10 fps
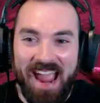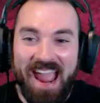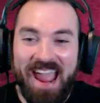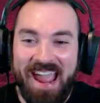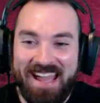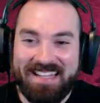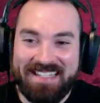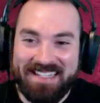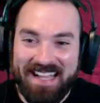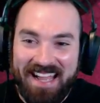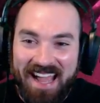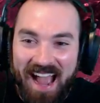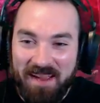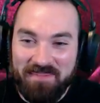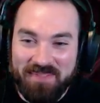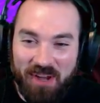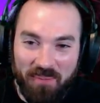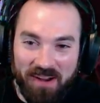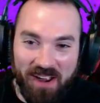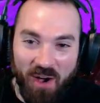And I'm don't
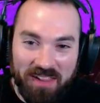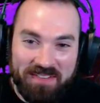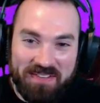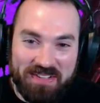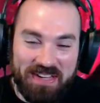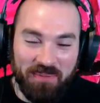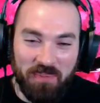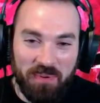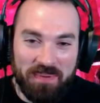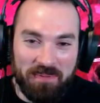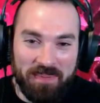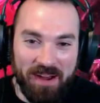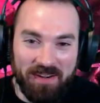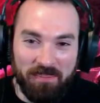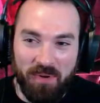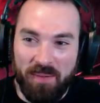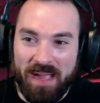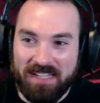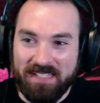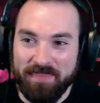worry, all of you here will be repaired and brought
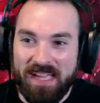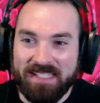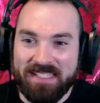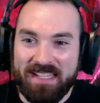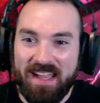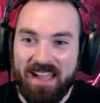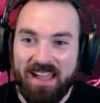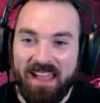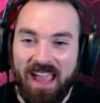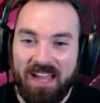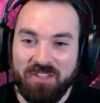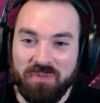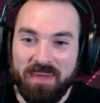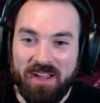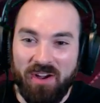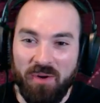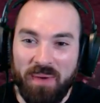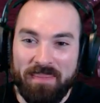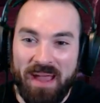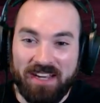back to base as we make our
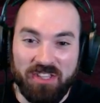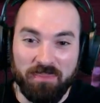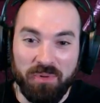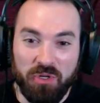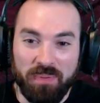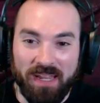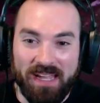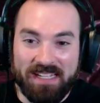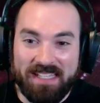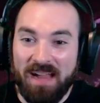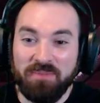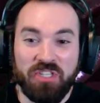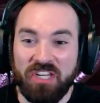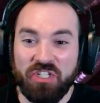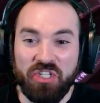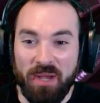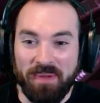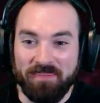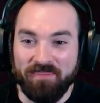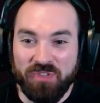way back to the blue place. I'm just going to jump
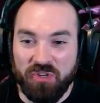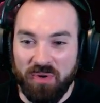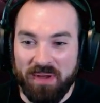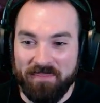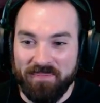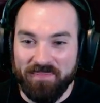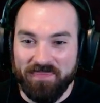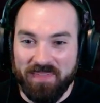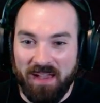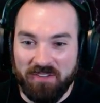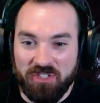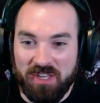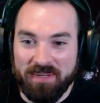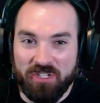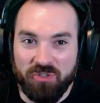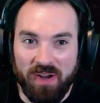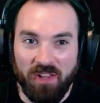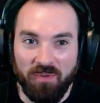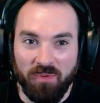it. Screw it. There's going to be a trail at